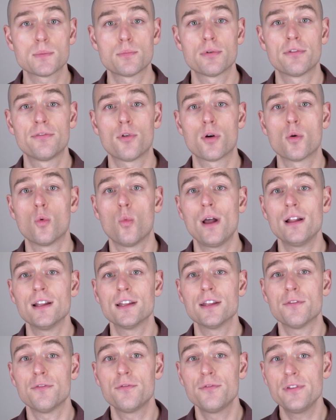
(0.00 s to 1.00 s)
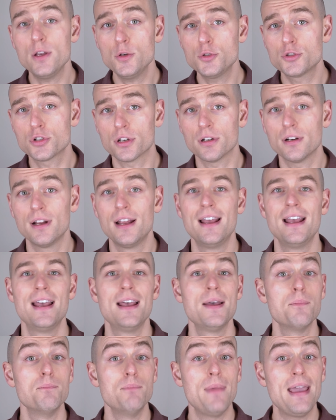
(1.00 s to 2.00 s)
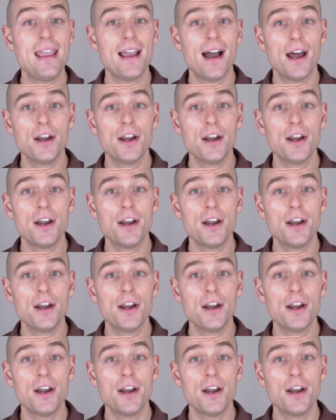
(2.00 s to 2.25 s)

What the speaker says: to perform well in the future, may